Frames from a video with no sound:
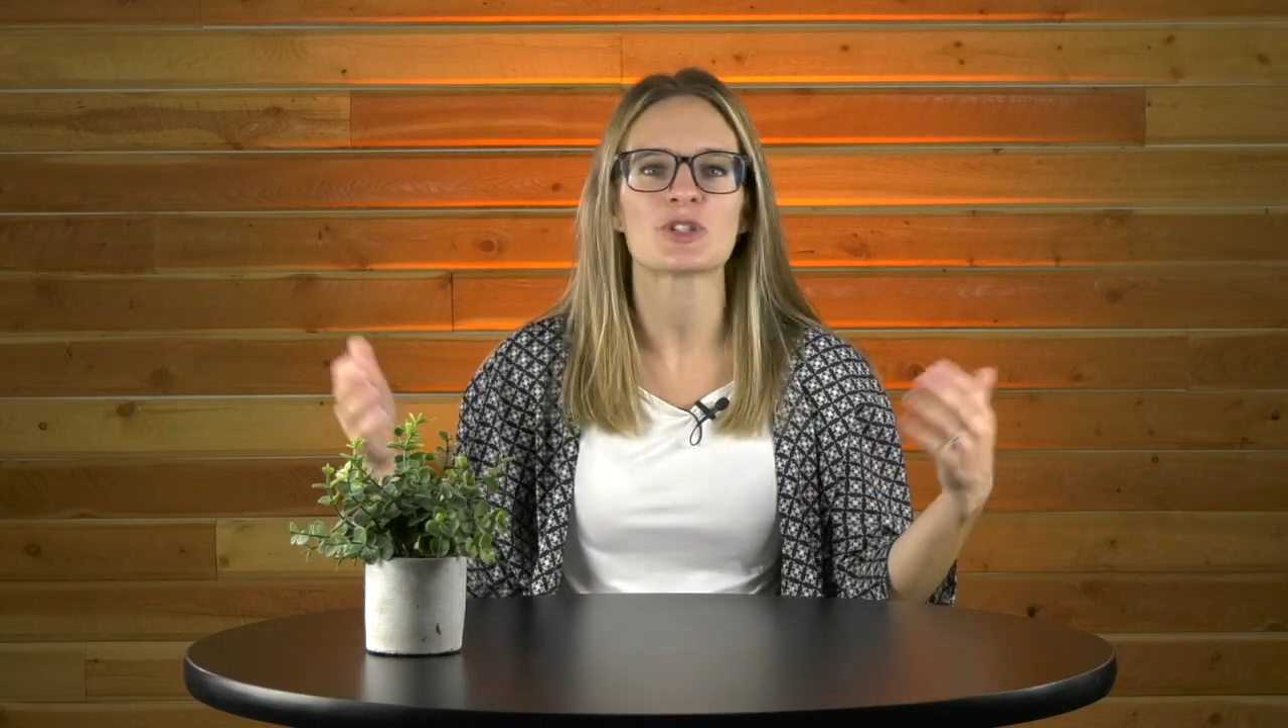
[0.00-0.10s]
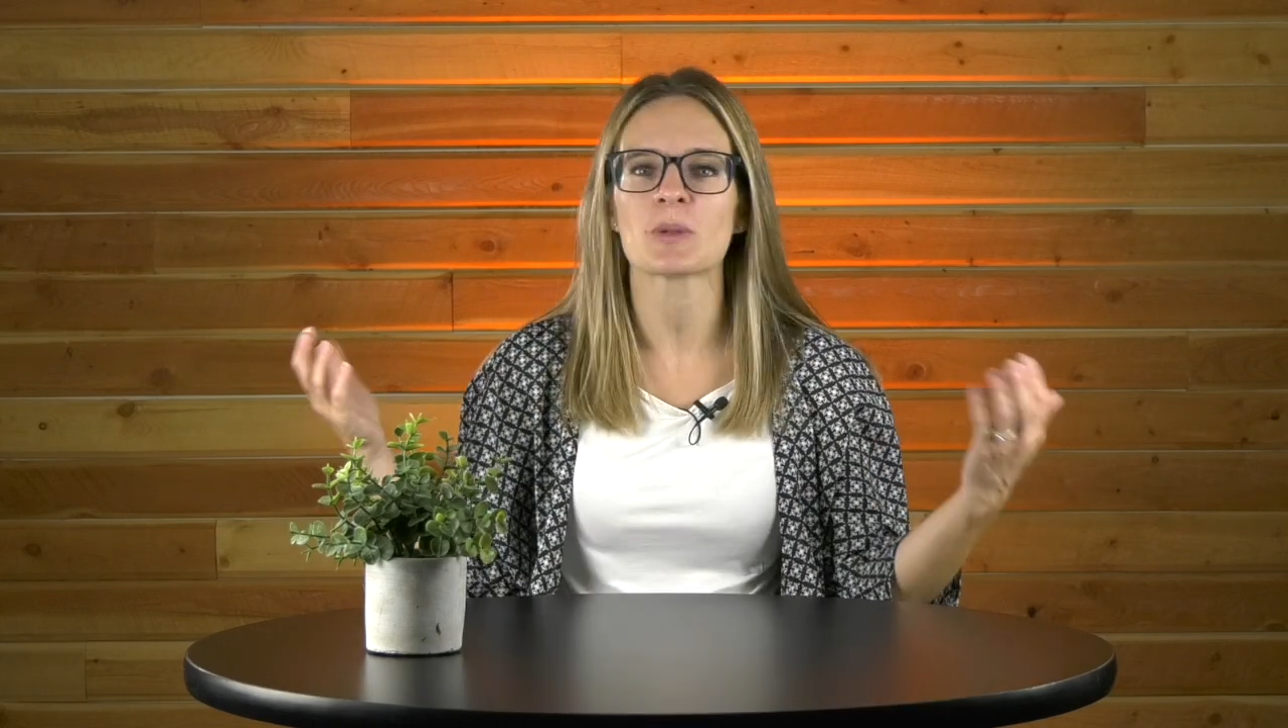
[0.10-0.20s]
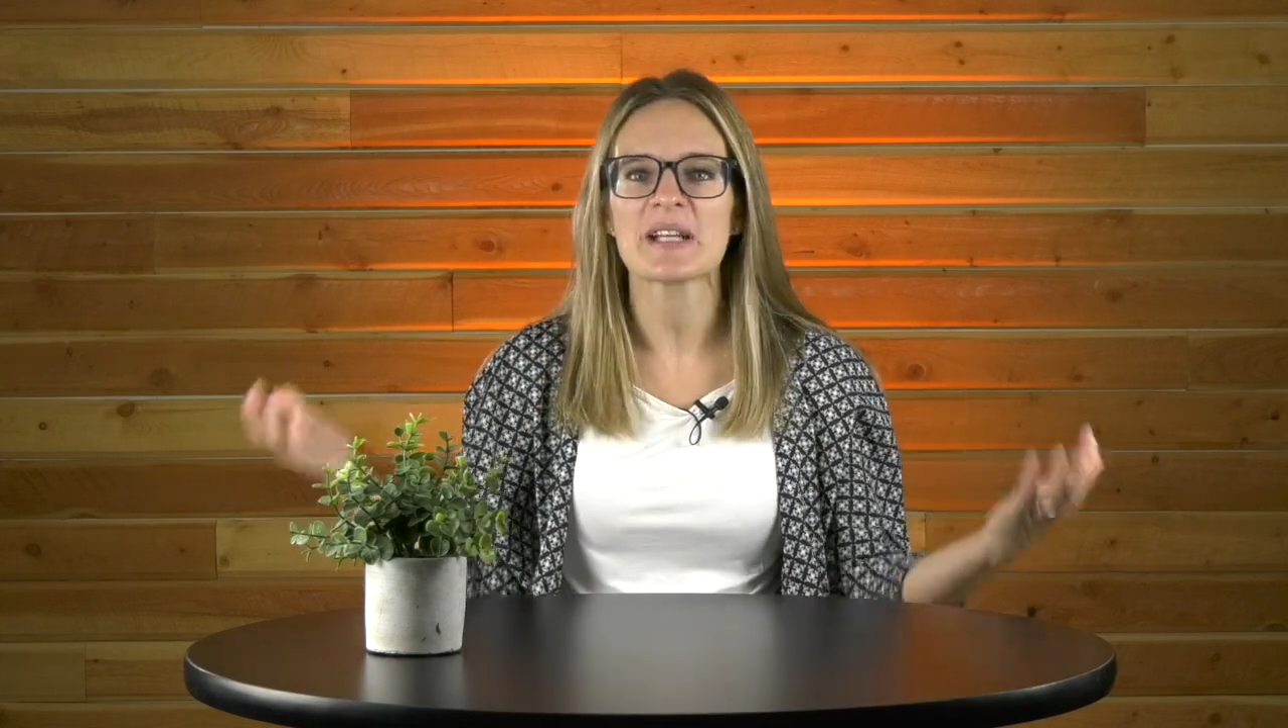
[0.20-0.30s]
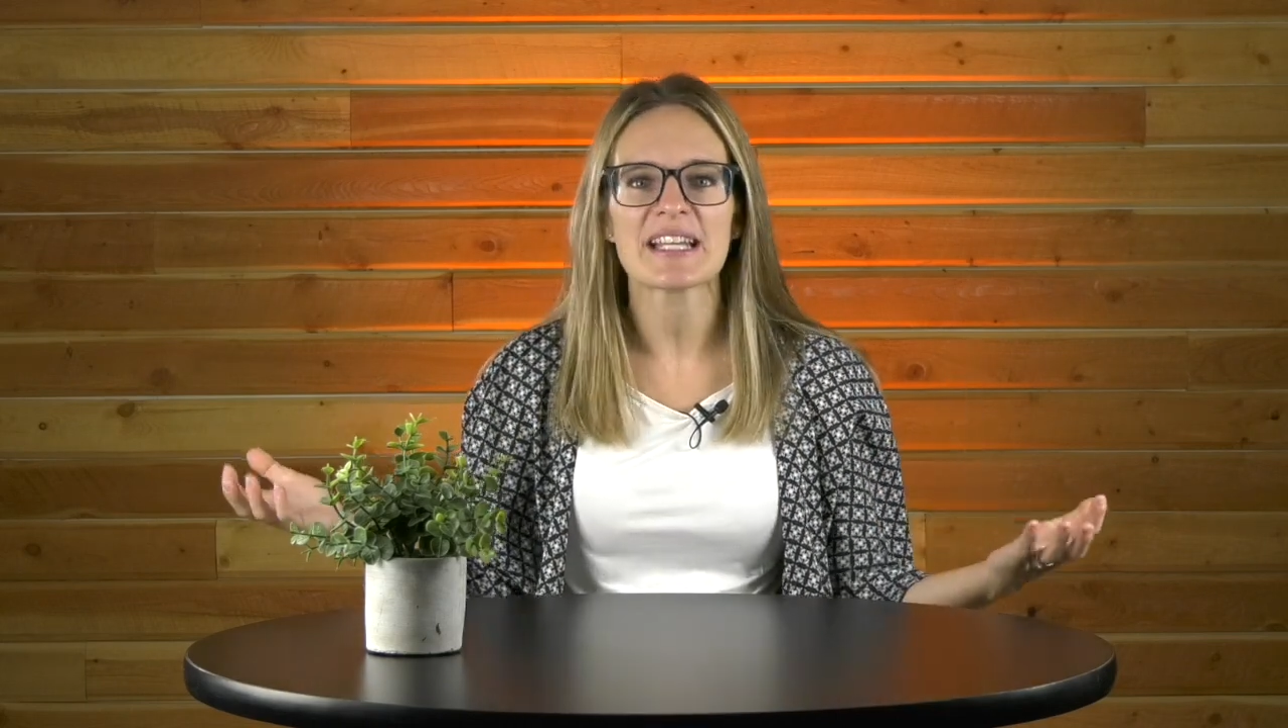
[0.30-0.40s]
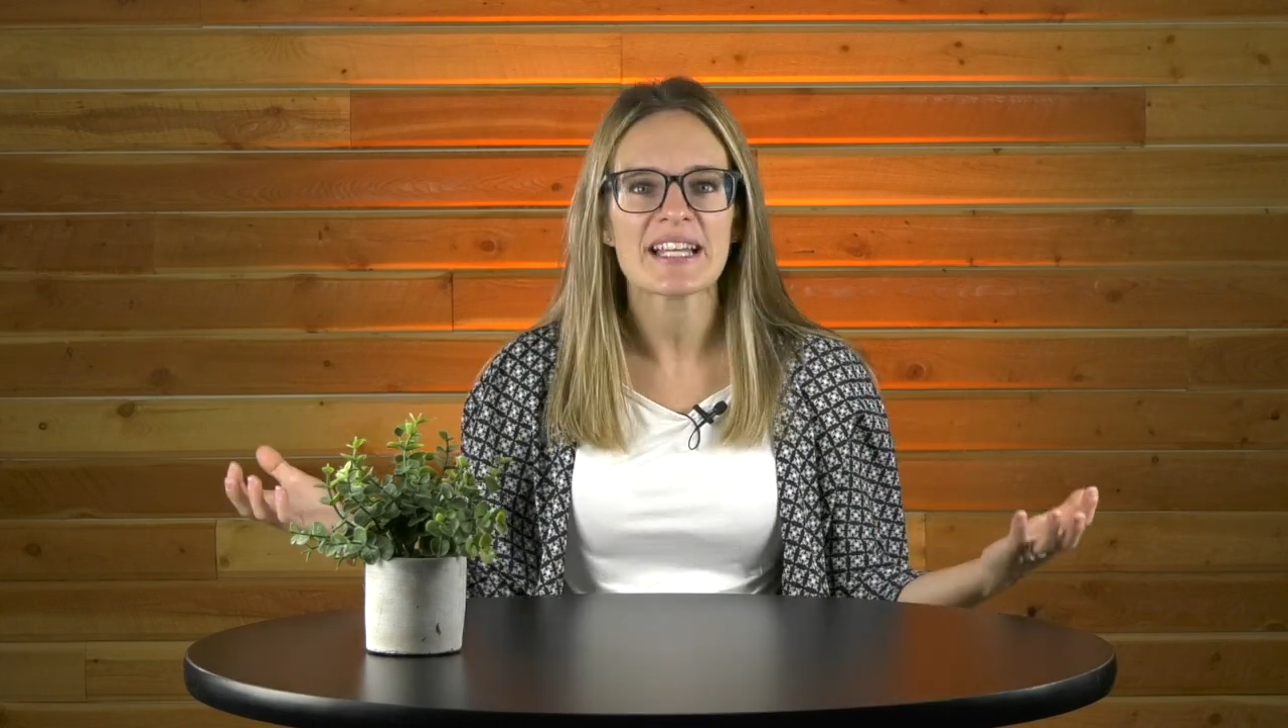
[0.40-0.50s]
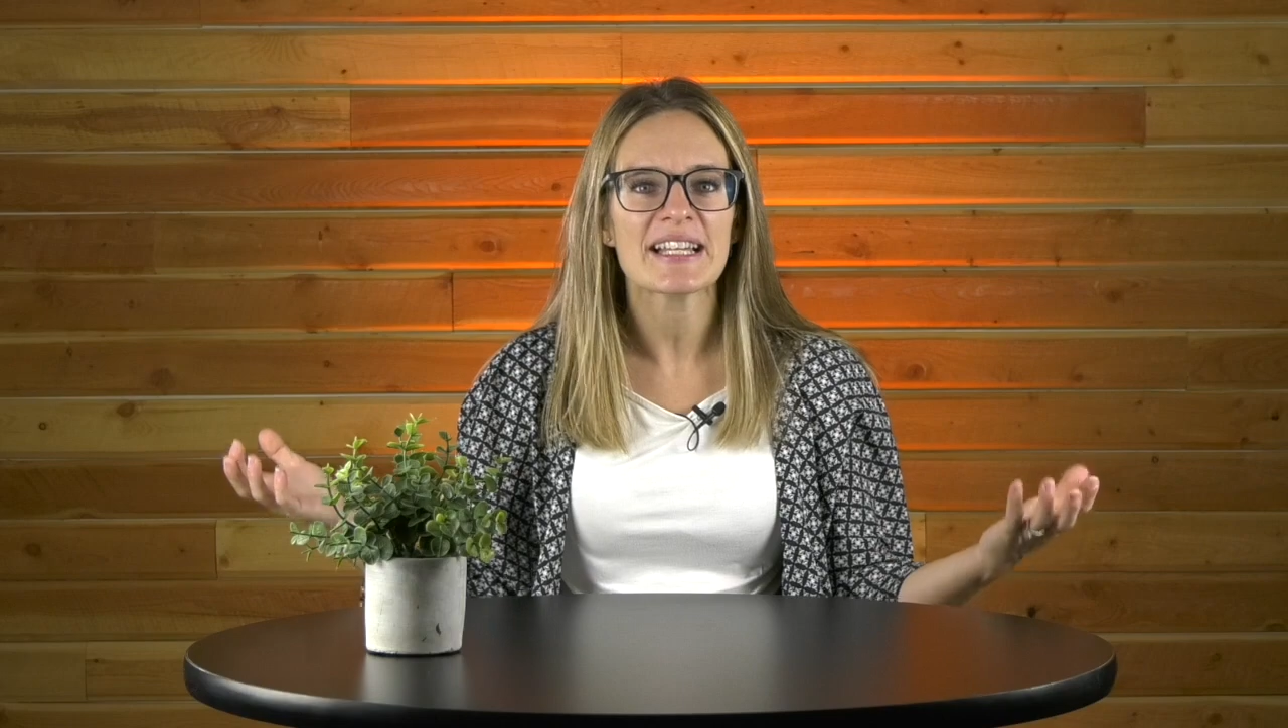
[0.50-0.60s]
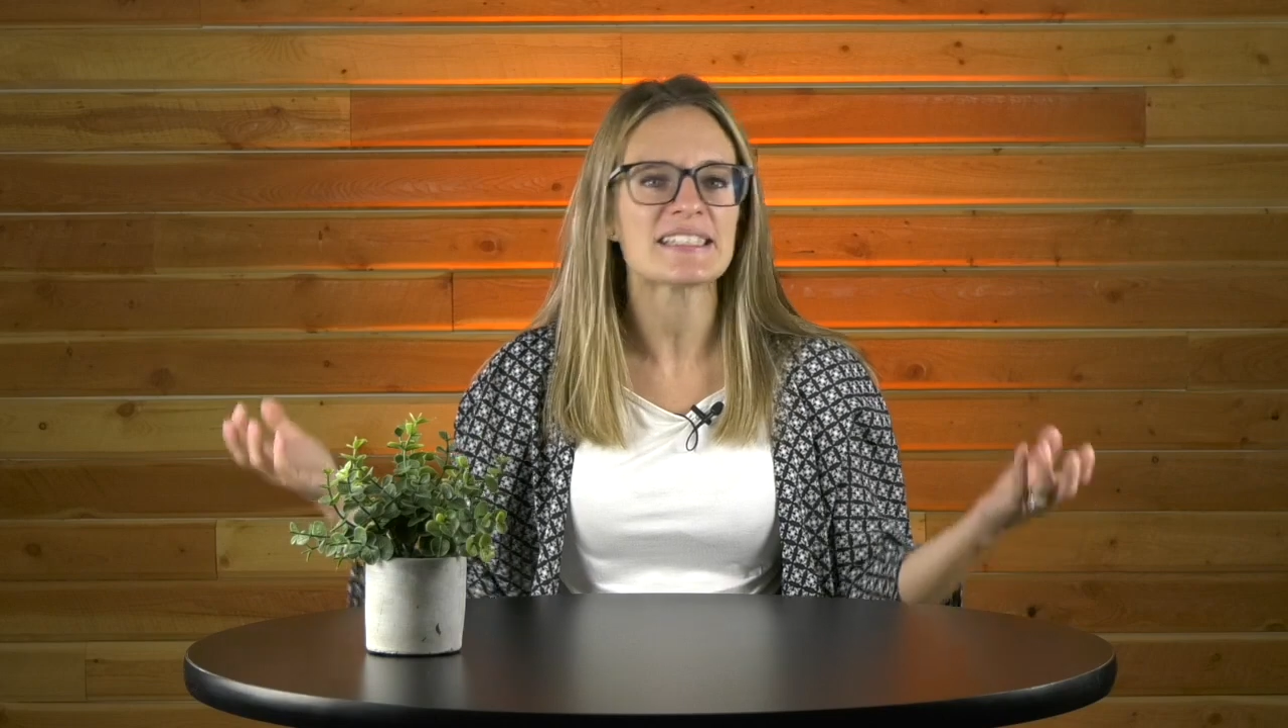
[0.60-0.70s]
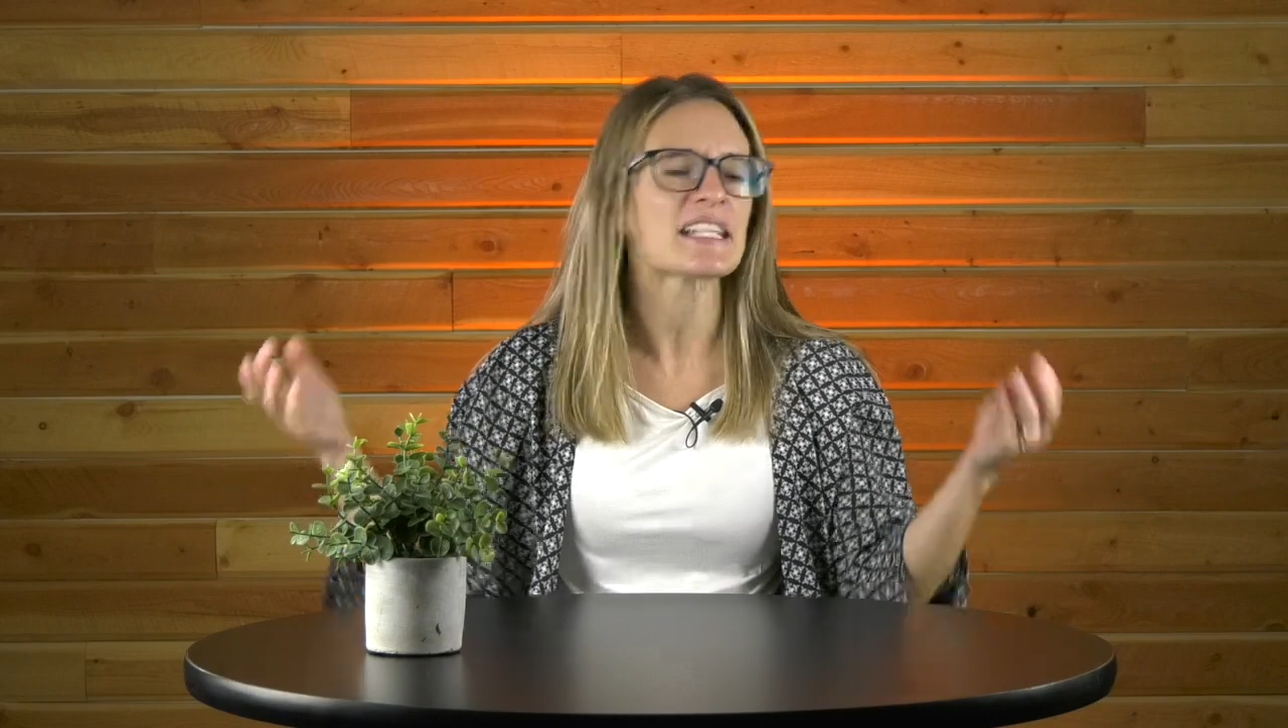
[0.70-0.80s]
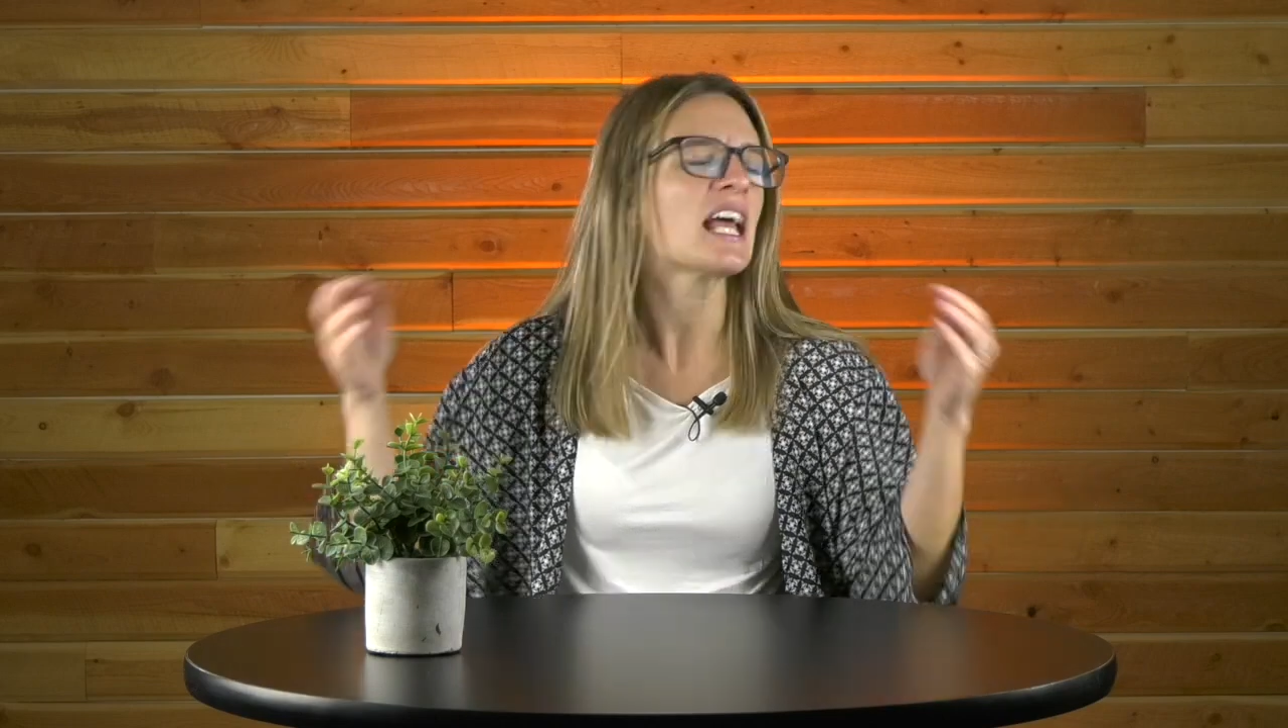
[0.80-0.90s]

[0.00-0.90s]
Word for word: join us.